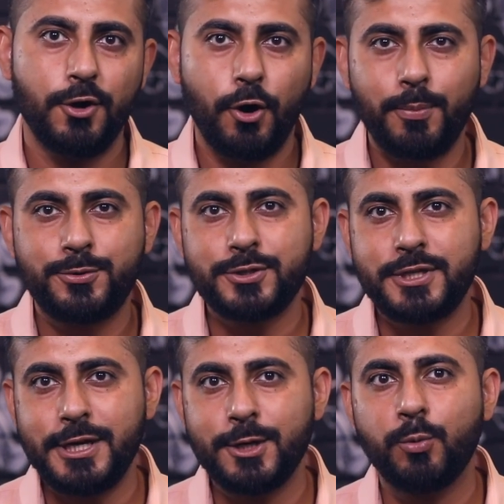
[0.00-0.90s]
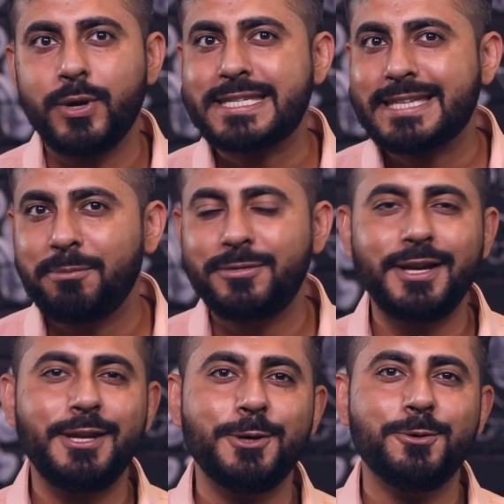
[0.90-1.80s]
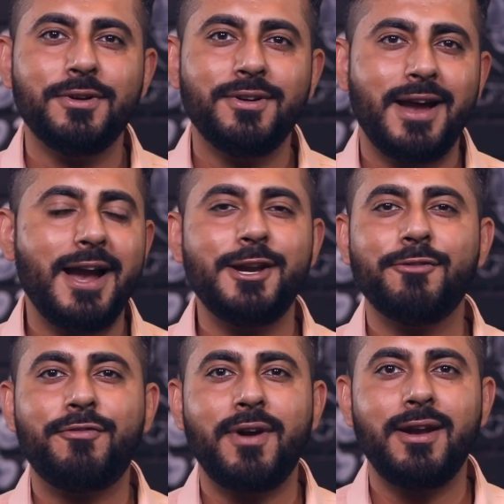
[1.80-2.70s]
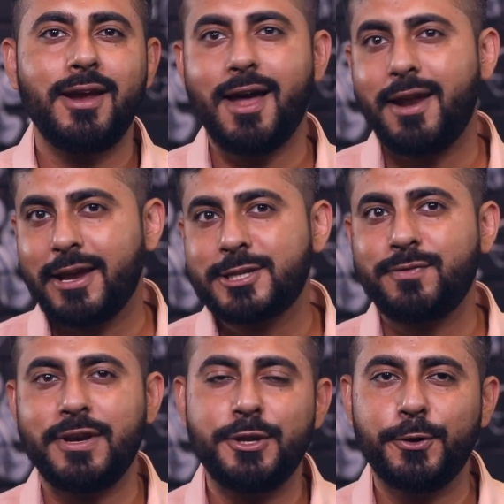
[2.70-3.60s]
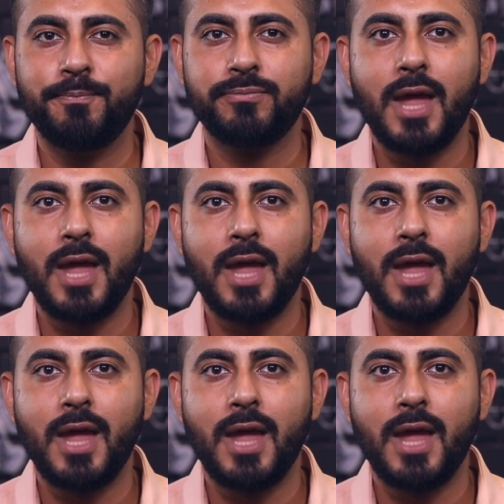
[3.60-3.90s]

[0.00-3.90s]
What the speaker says: Hope to see you with something new and different in our next video.